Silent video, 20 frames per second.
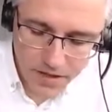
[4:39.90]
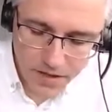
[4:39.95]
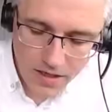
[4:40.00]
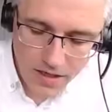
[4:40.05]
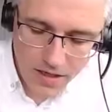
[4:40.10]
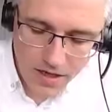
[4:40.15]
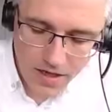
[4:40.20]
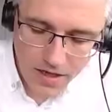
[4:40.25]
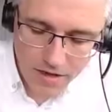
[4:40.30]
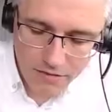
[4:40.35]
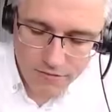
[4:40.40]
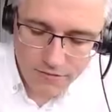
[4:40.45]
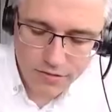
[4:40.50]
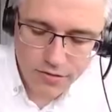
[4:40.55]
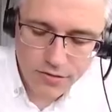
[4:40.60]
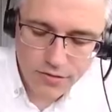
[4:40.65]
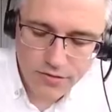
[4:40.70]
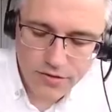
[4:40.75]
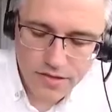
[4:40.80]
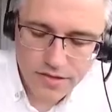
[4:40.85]
how
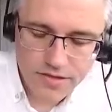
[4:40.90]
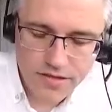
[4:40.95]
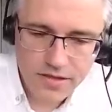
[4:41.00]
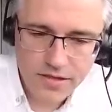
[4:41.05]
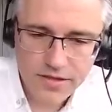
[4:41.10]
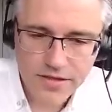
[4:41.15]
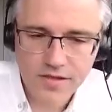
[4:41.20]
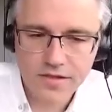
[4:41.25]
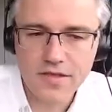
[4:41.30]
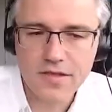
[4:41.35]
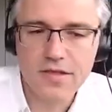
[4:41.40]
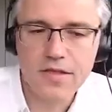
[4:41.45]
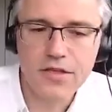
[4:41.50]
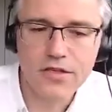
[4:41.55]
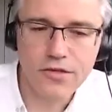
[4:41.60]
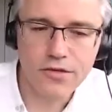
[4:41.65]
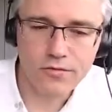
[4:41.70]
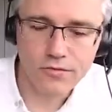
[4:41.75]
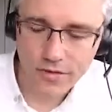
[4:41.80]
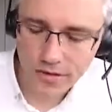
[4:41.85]
good it is as an
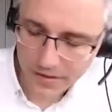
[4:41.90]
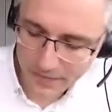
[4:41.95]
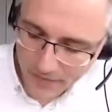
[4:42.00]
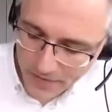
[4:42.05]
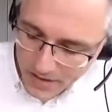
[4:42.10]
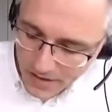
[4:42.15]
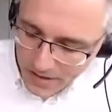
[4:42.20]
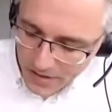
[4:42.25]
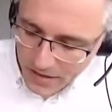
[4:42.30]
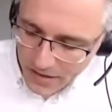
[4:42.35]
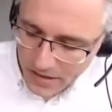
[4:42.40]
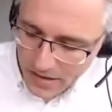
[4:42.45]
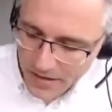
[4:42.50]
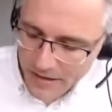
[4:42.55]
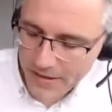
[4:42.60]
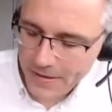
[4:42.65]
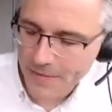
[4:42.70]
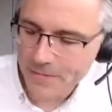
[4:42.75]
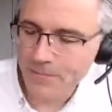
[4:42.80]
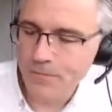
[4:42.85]
issuer.
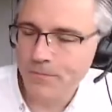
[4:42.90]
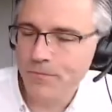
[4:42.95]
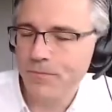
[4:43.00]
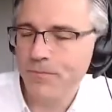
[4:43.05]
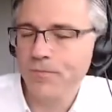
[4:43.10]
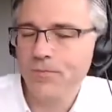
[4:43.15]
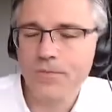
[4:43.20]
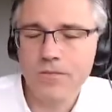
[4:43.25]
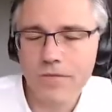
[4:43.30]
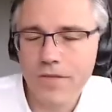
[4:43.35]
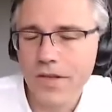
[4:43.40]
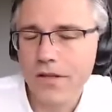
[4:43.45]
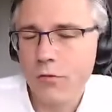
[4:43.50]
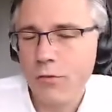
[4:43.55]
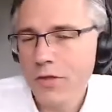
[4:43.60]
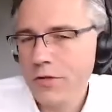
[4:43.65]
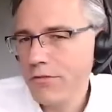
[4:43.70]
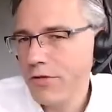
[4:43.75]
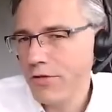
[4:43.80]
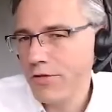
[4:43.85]
When
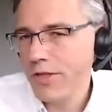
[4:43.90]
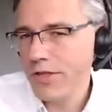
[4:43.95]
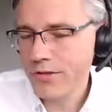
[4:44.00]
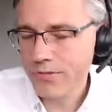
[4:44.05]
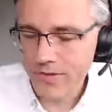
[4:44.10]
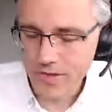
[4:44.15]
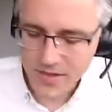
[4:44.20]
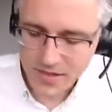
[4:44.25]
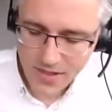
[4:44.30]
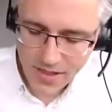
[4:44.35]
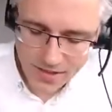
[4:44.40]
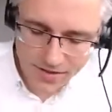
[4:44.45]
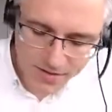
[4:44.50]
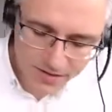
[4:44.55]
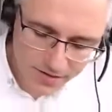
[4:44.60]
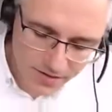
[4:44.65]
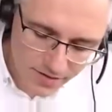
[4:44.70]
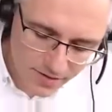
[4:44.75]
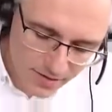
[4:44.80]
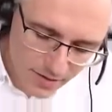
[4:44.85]
we try to assess
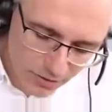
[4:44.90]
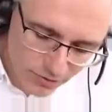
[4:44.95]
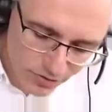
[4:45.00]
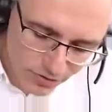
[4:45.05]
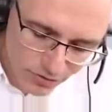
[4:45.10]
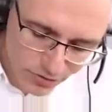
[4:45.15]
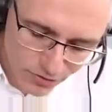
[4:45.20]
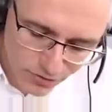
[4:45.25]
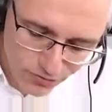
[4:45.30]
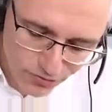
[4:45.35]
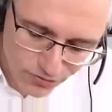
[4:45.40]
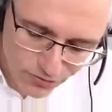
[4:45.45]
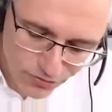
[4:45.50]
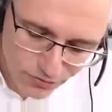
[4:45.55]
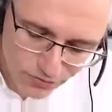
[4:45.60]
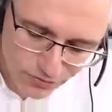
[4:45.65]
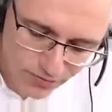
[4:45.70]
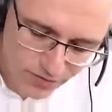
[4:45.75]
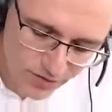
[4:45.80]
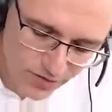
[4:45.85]
this, there are
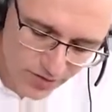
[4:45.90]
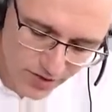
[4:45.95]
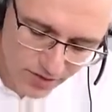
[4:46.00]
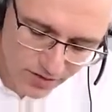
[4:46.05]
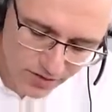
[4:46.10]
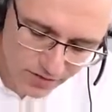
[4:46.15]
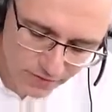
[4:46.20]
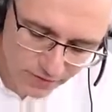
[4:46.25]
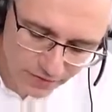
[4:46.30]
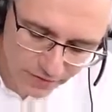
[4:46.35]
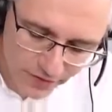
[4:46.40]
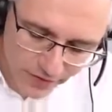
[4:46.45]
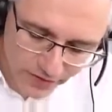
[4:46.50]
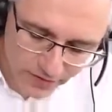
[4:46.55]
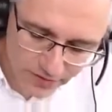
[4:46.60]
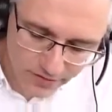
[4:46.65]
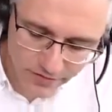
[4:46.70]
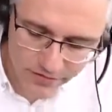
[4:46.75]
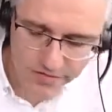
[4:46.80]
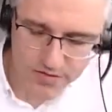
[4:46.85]
two sets of
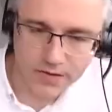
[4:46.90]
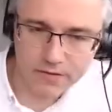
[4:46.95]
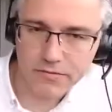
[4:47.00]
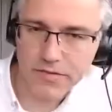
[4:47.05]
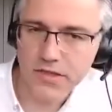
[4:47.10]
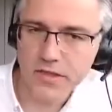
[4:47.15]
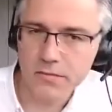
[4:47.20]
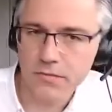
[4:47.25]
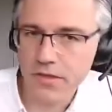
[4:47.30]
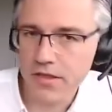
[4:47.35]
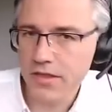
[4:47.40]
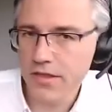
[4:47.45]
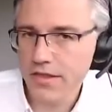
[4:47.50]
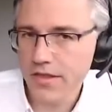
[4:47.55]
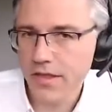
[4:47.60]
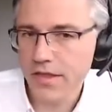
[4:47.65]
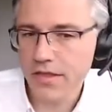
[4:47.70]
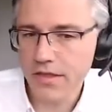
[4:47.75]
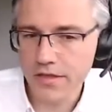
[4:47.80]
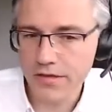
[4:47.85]
factors that we typically
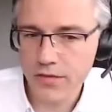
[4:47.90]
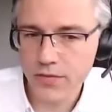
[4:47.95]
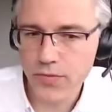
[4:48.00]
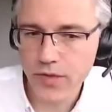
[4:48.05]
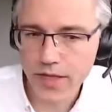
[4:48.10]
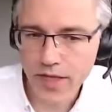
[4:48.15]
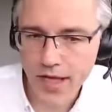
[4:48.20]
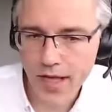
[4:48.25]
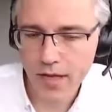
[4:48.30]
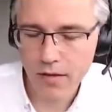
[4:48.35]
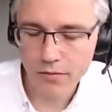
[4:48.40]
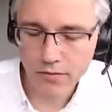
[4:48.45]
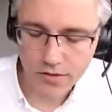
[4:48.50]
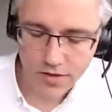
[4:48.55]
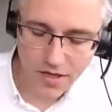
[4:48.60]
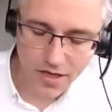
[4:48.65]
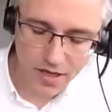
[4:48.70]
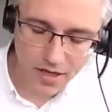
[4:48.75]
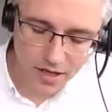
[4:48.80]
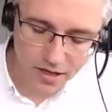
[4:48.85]
take into account.
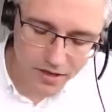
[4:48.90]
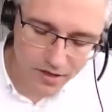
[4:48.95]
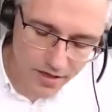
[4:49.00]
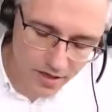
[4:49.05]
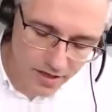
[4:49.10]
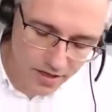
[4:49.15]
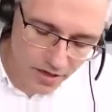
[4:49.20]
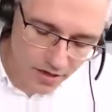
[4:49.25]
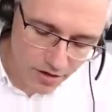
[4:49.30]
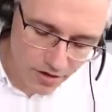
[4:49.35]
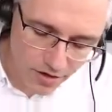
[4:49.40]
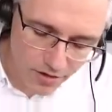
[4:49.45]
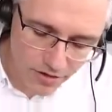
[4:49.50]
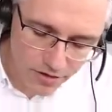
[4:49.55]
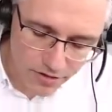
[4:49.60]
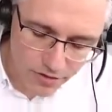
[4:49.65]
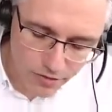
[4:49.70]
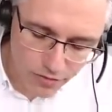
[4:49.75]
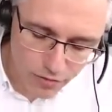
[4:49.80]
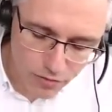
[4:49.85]
They
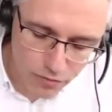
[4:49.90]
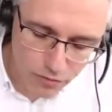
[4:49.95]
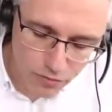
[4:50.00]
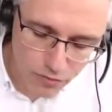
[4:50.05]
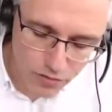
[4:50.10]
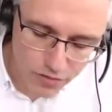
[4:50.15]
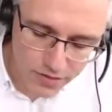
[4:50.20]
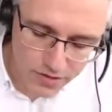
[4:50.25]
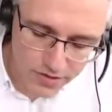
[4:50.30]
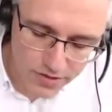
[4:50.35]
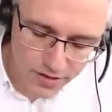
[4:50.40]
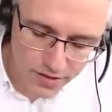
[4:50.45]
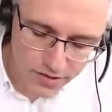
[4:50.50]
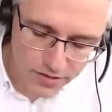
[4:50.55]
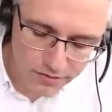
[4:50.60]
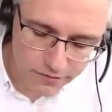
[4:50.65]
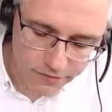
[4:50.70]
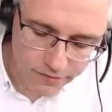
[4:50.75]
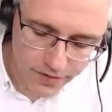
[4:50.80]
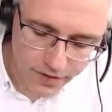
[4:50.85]
are
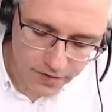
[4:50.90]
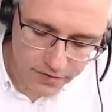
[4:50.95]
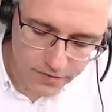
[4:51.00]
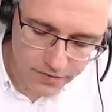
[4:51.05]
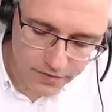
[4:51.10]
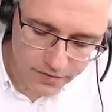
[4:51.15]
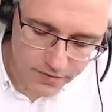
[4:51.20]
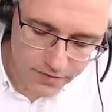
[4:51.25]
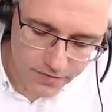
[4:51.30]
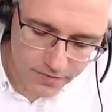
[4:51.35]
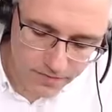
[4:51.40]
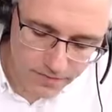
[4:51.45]
qualitative factors